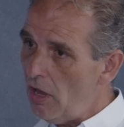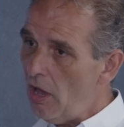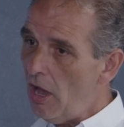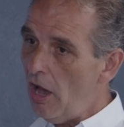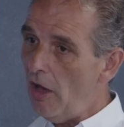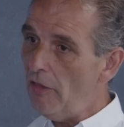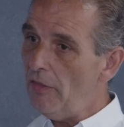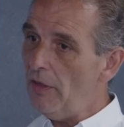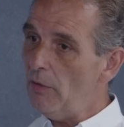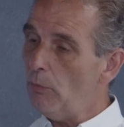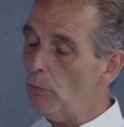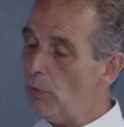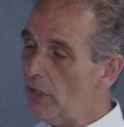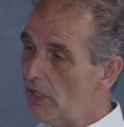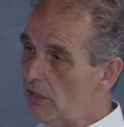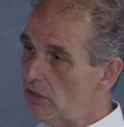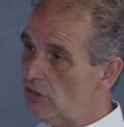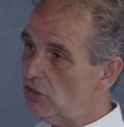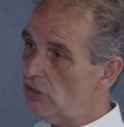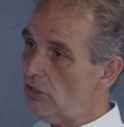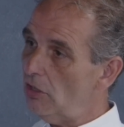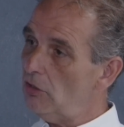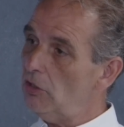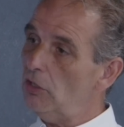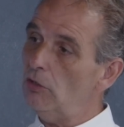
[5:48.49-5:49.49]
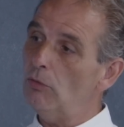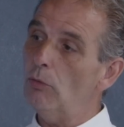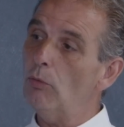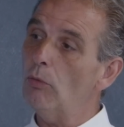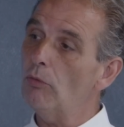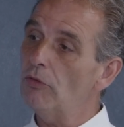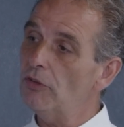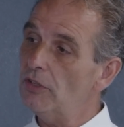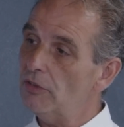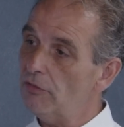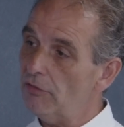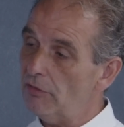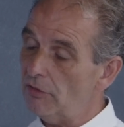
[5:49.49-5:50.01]
and then we can show you all
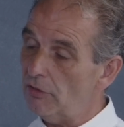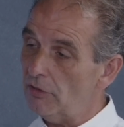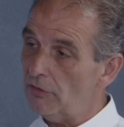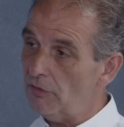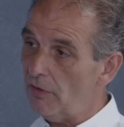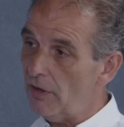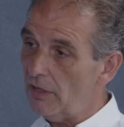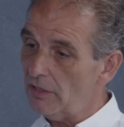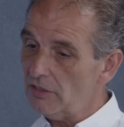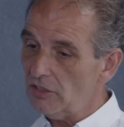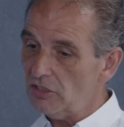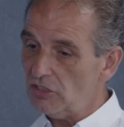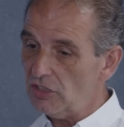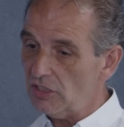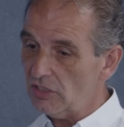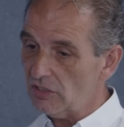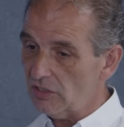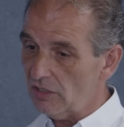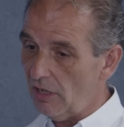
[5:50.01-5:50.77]
the different advantages.